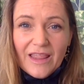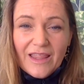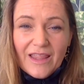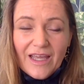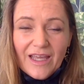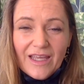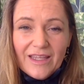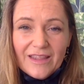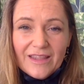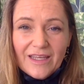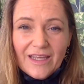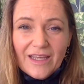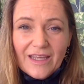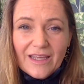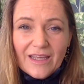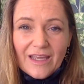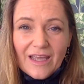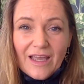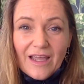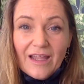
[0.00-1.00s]
They
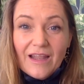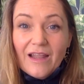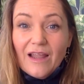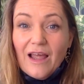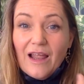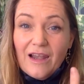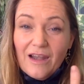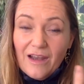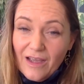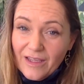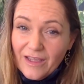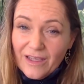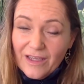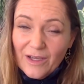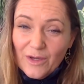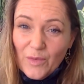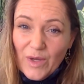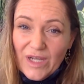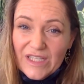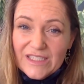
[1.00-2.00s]
think, like
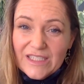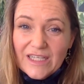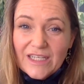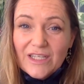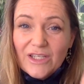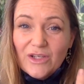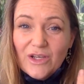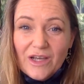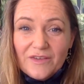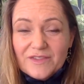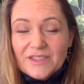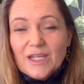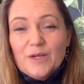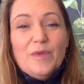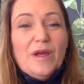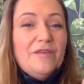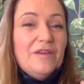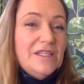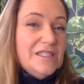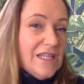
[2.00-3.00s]
at a wedding, you have to get
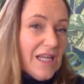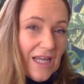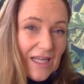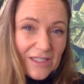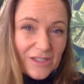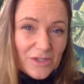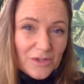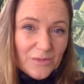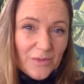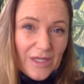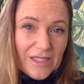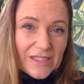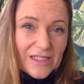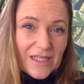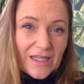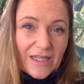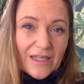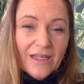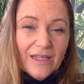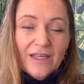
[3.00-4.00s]
married at your
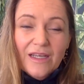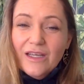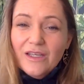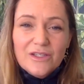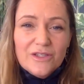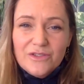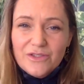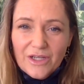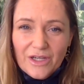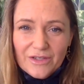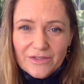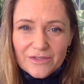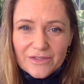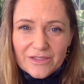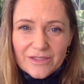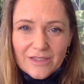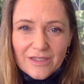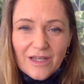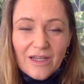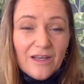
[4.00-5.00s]
wedding. You don't.
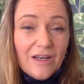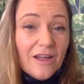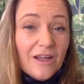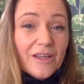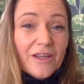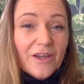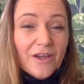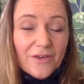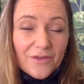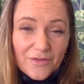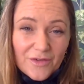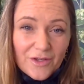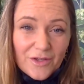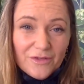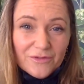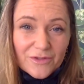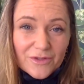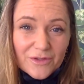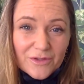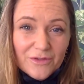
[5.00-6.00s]
Like at a
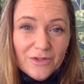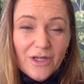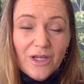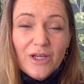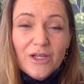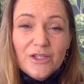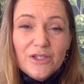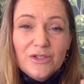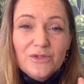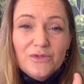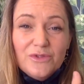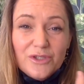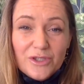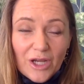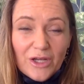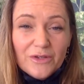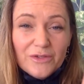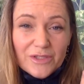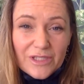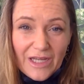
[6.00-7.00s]
funeral, you
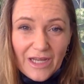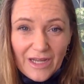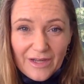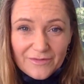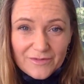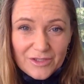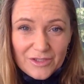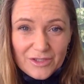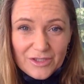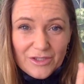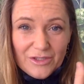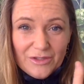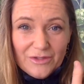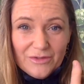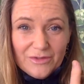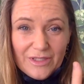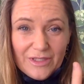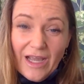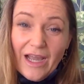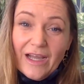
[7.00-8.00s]
don't have to
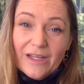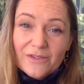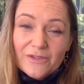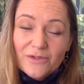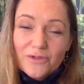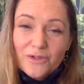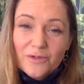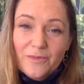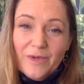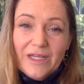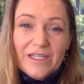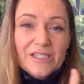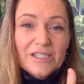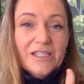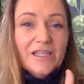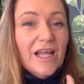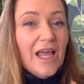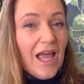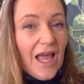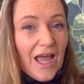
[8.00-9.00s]
do the actual
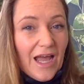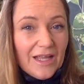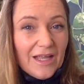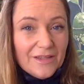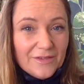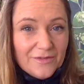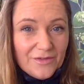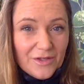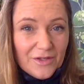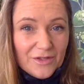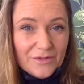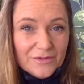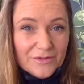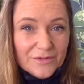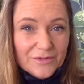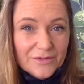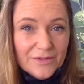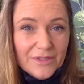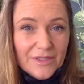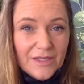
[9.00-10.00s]
cremation at the
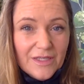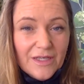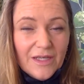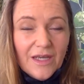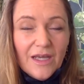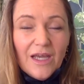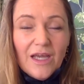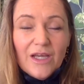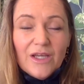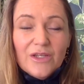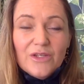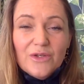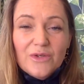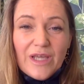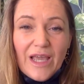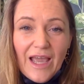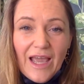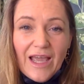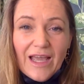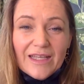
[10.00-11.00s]
funeral. You
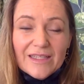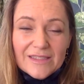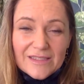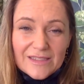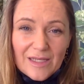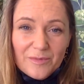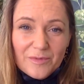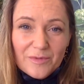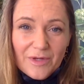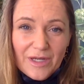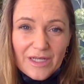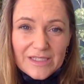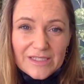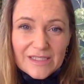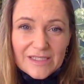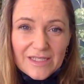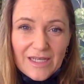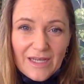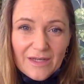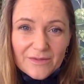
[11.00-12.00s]
can separate
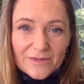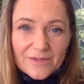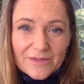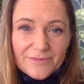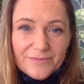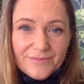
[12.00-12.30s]
it out.